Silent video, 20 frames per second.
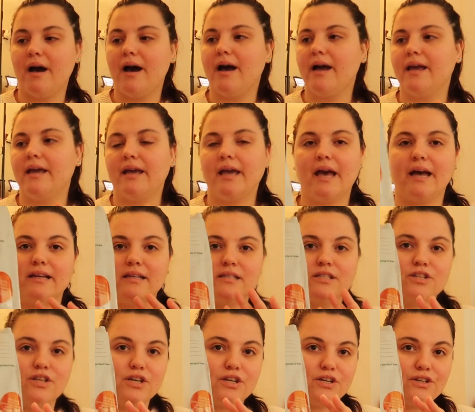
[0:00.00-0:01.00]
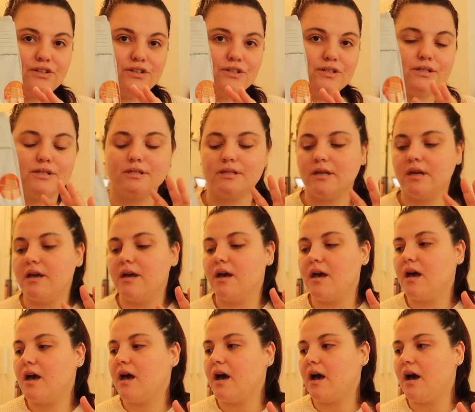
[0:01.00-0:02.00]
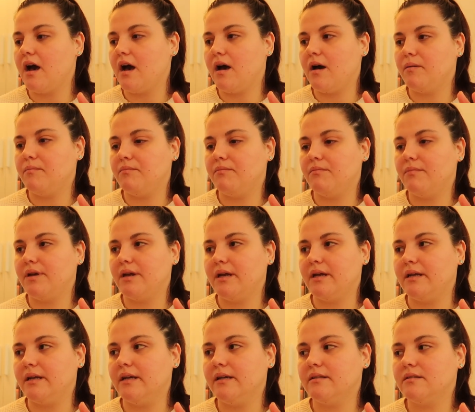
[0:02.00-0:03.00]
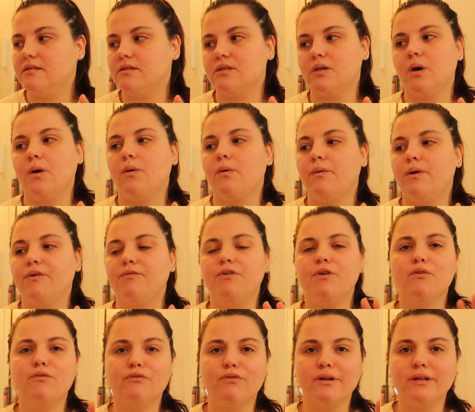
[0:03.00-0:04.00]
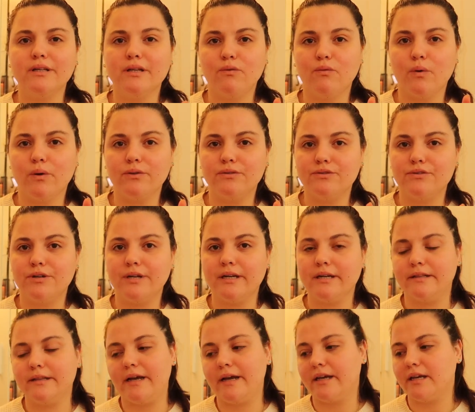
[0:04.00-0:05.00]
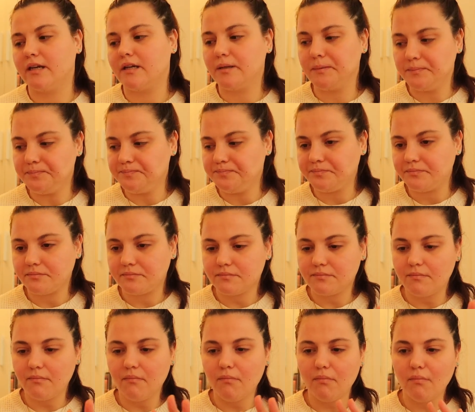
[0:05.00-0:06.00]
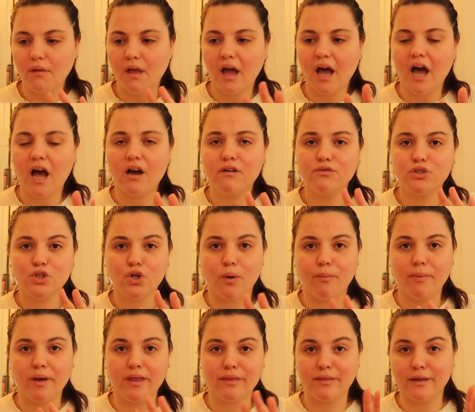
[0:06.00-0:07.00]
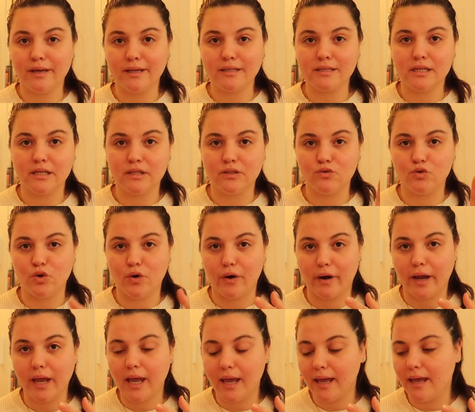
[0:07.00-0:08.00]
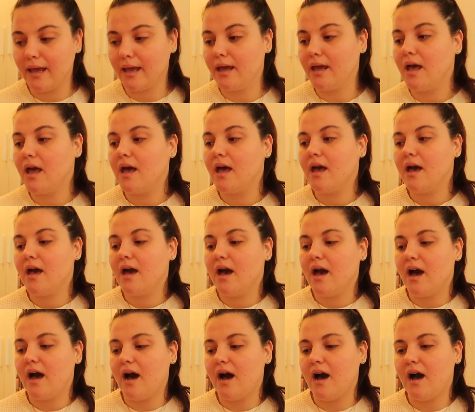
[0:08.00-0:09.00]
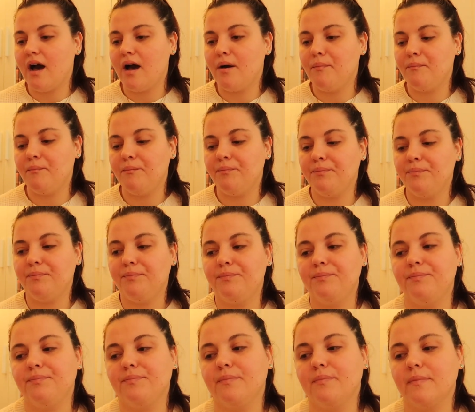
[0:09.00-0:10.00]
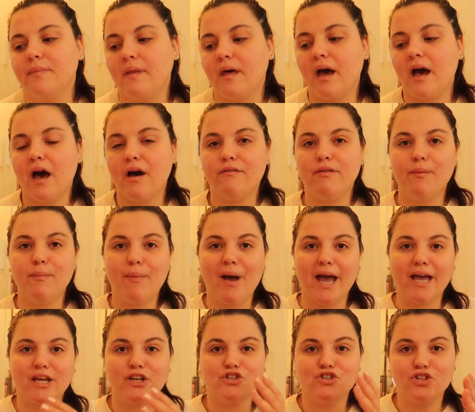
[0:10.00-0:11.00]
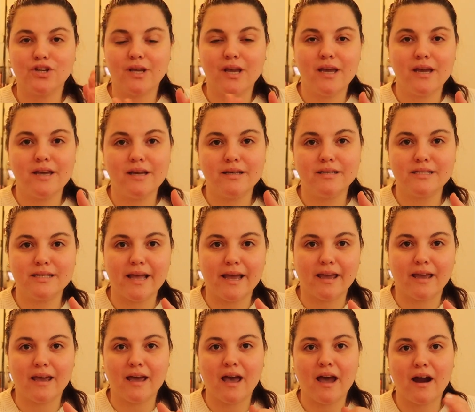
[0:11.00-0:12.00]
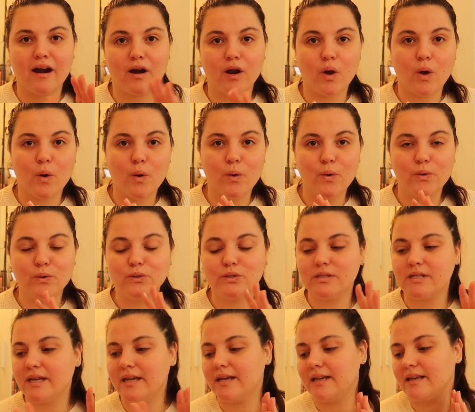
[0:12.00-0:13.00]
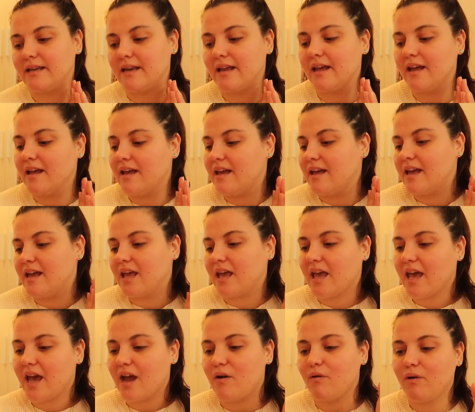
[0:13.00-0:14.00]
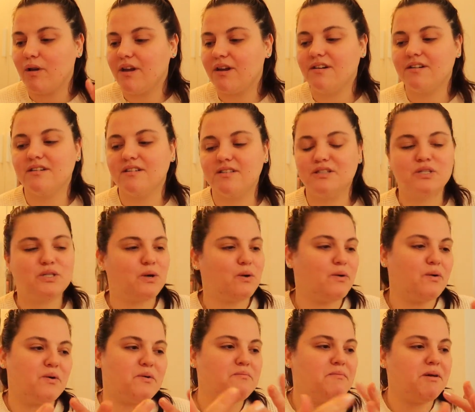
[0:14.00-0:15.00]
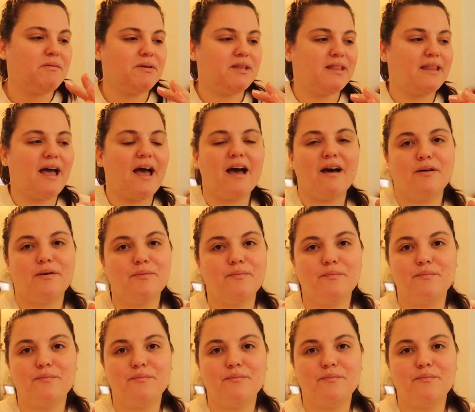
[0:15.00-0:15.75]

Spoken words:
I got stickers in it. So if you're really wondering like how shopping things in Turkey, how the packaging is, like cargos and carriers, so maybe that